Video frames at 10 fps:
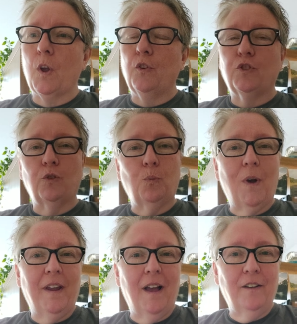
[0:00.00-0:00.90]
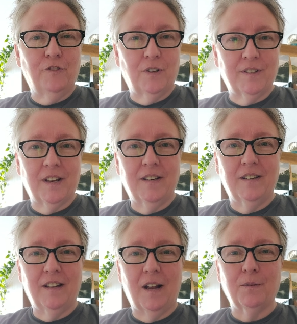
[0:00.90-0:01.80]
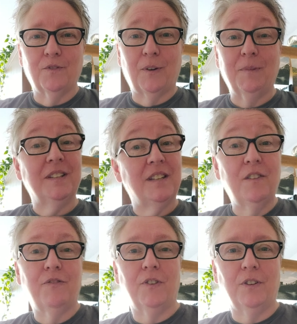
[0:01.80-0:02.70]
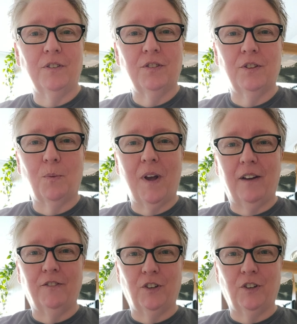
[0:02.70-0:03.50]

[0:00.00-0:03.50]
So the way I've translated the Addams Family is different to the way I've